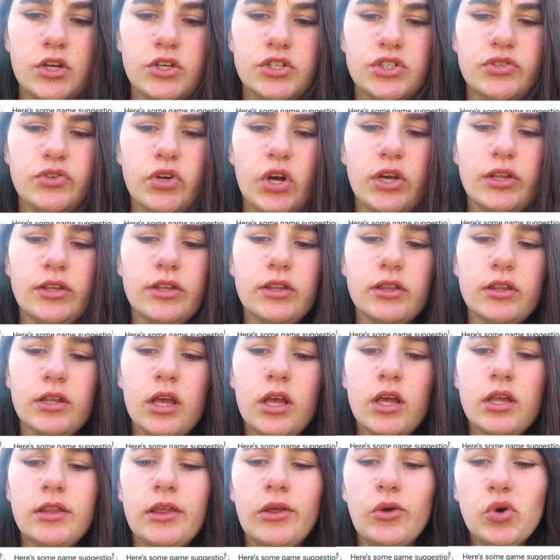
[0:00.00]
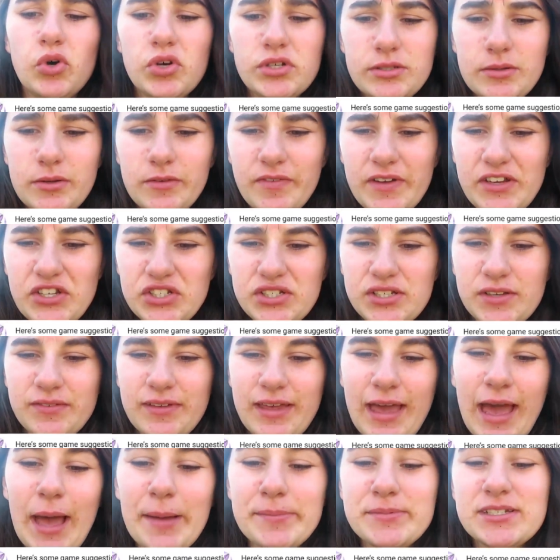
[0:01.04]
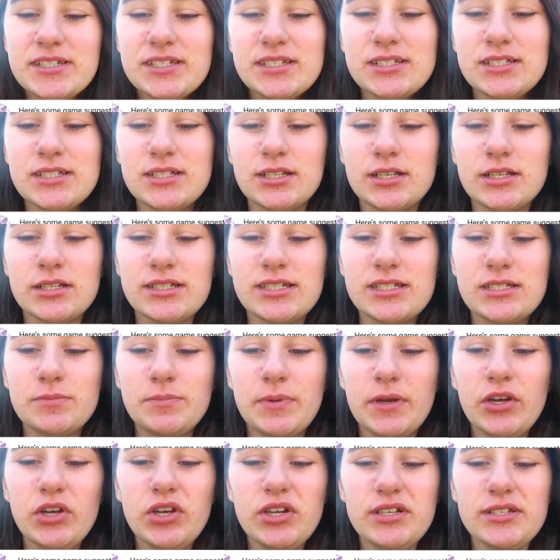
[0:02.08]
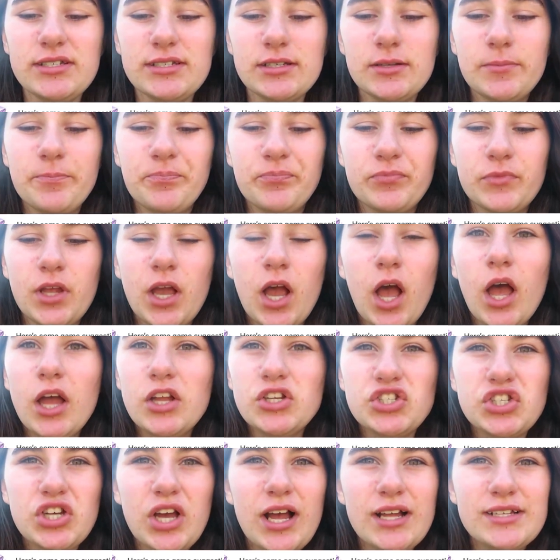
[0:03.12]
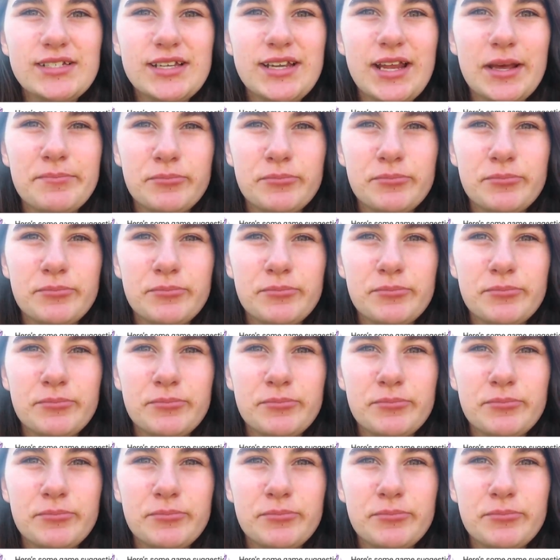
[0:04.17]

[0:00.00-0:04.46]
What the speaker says: She wrote, The Awesome Adventures of Captain Spirit, Uncharted,